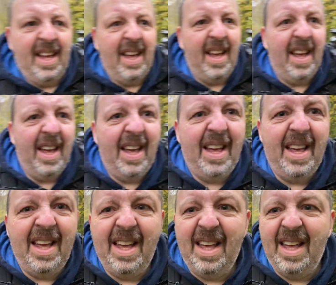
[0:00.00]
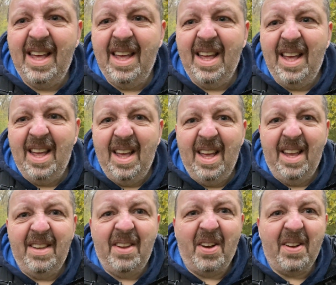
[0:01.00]
Uh,
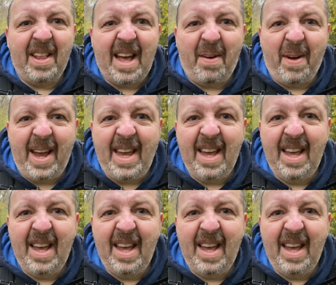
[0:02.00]
i have got that way.